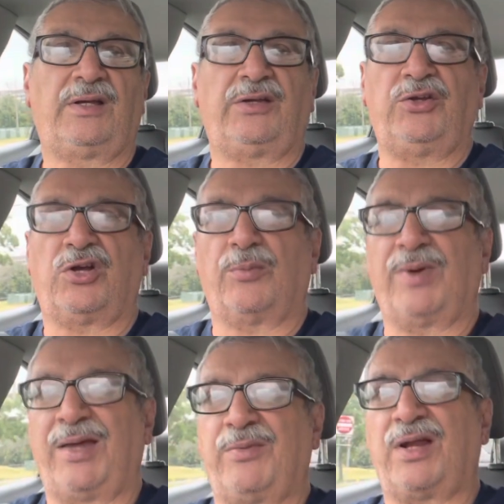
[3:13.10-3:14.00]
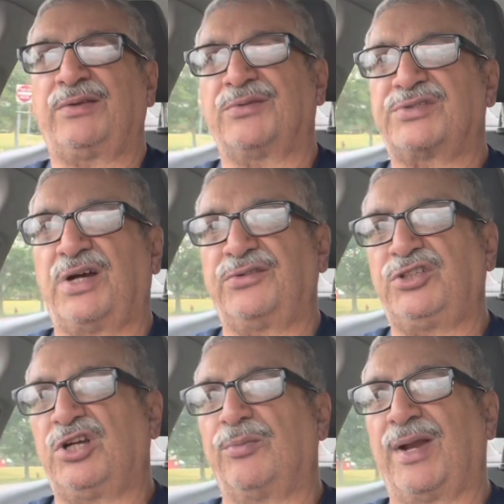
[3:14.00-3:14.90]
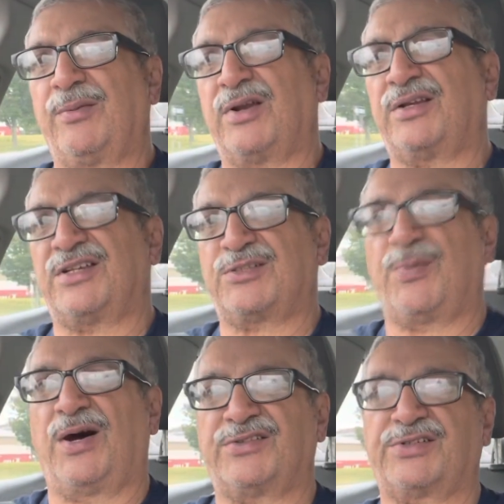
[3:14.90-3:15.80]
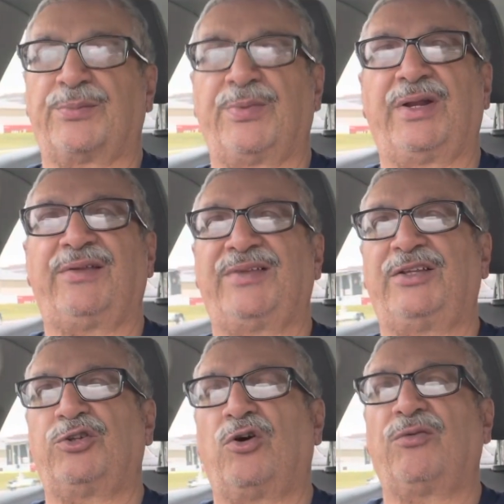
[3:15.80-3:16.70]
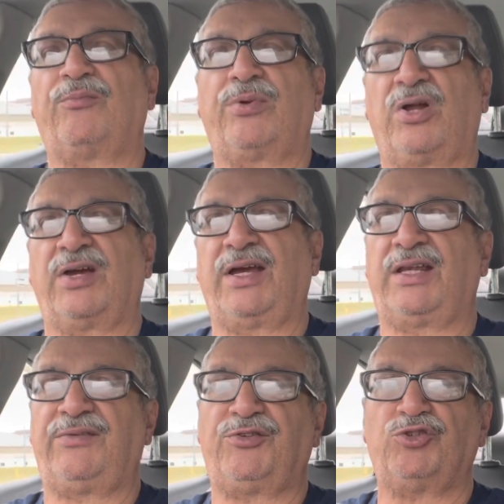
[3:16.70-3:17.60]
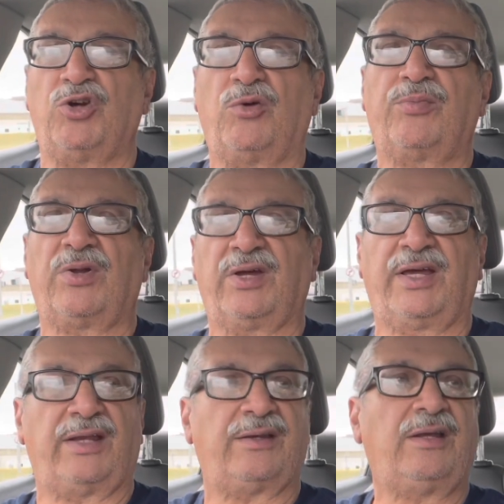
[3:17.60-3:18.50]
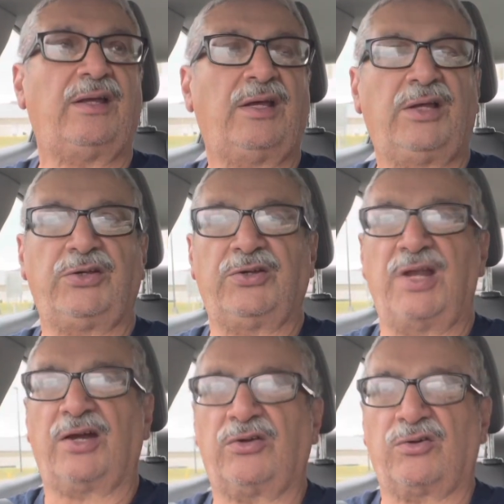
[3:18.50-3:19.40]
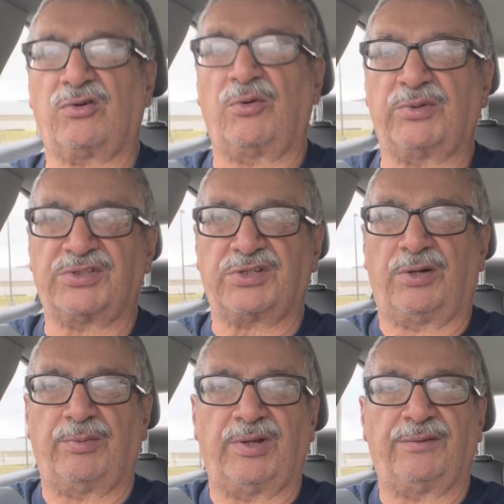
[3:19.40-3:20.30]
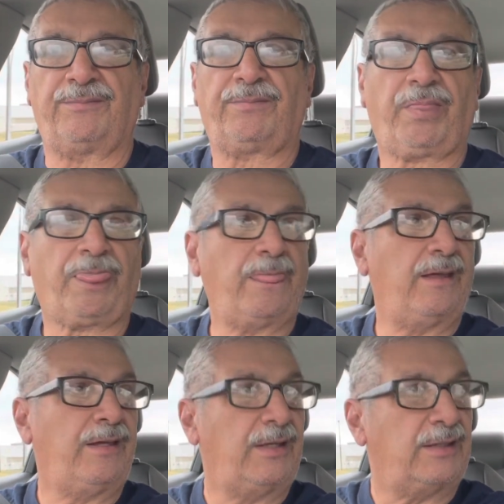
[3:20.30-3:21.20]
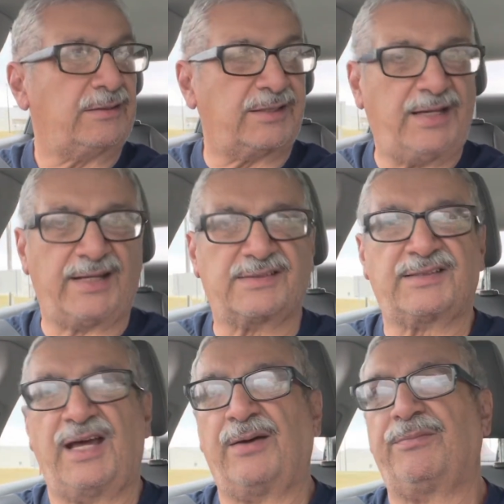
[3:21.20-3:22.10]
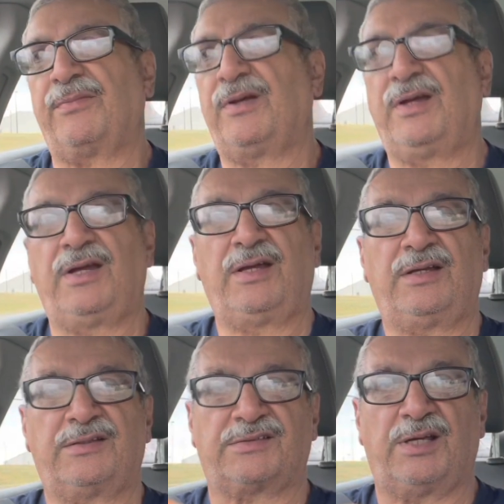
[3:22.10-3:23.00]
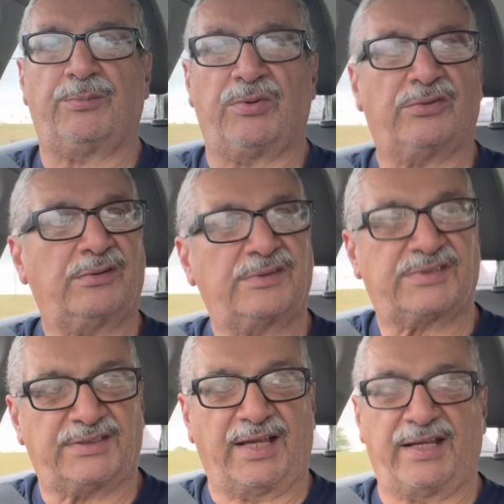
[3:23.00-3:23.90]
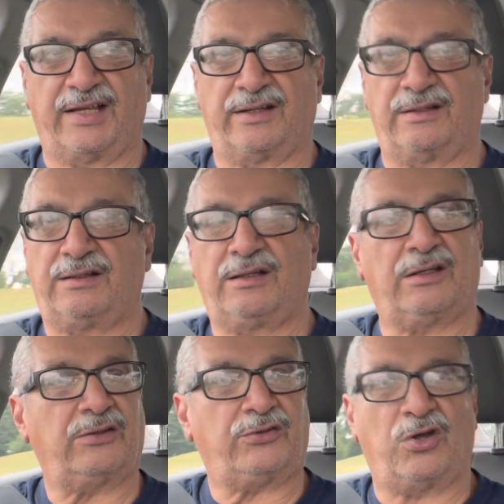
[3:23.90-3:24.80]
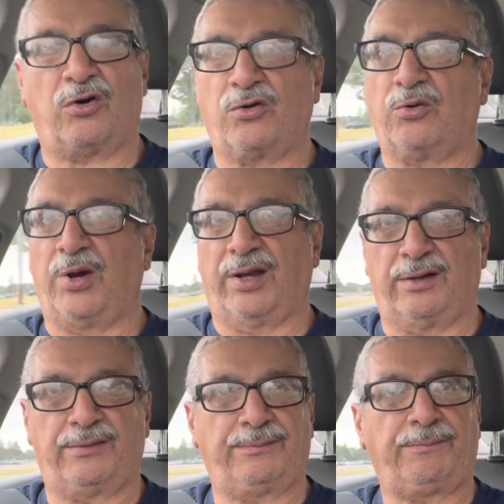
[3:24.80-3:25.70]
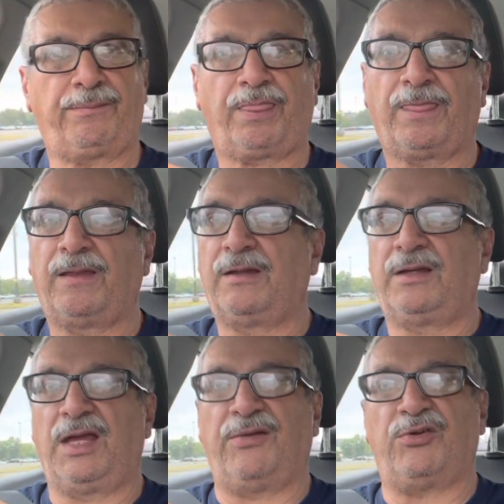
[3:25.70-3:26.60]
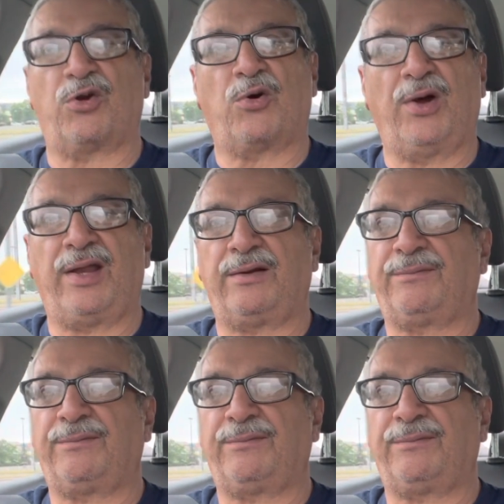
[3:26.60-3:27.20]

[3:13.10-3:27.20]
You can blame it on themselves, you can blame it on their sponsor, but if they don't plug in, if you don't plug in, you're not going to grow with this company. The next step, simple: stay in. Don't quit. If you quit,